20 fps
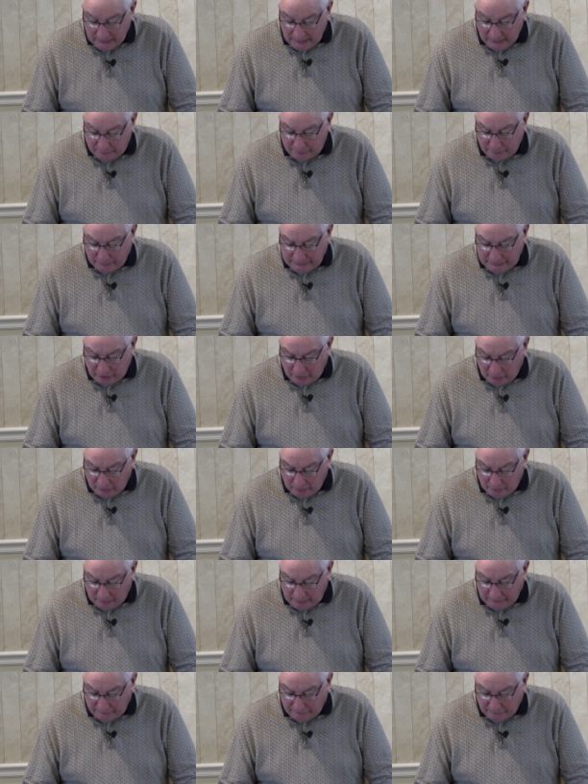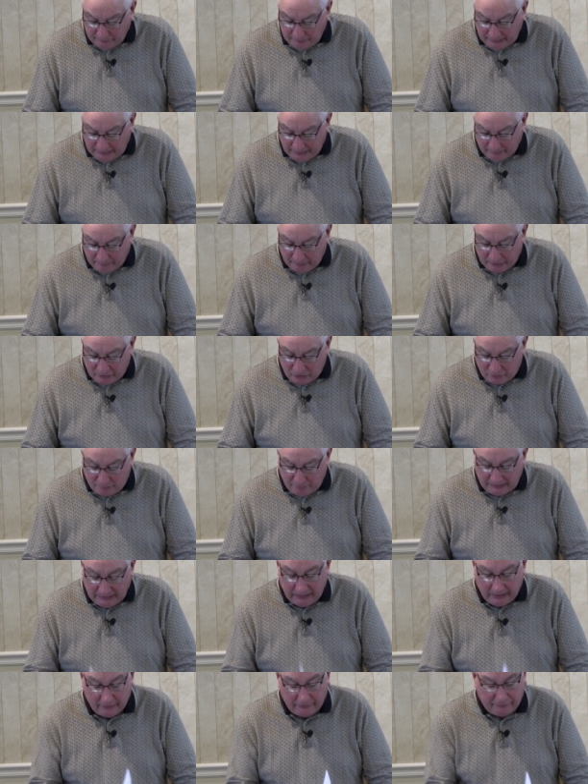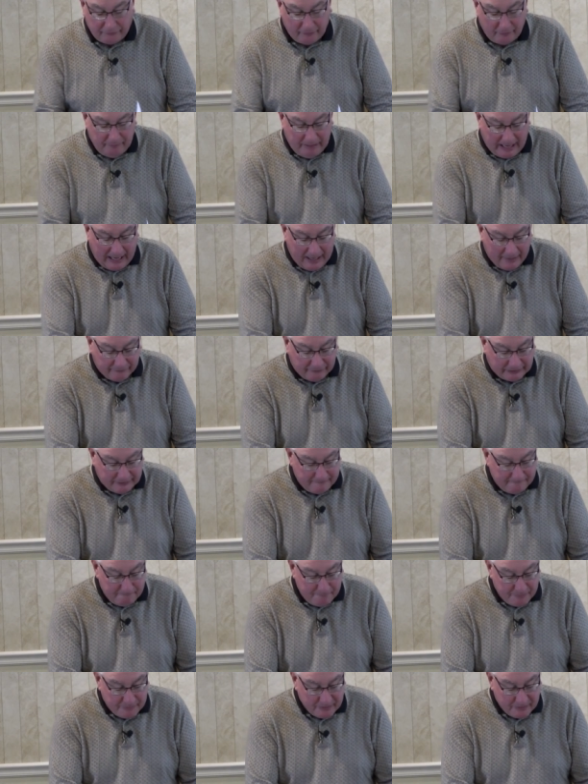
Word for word: if we turn away from him that speaketh from heaven,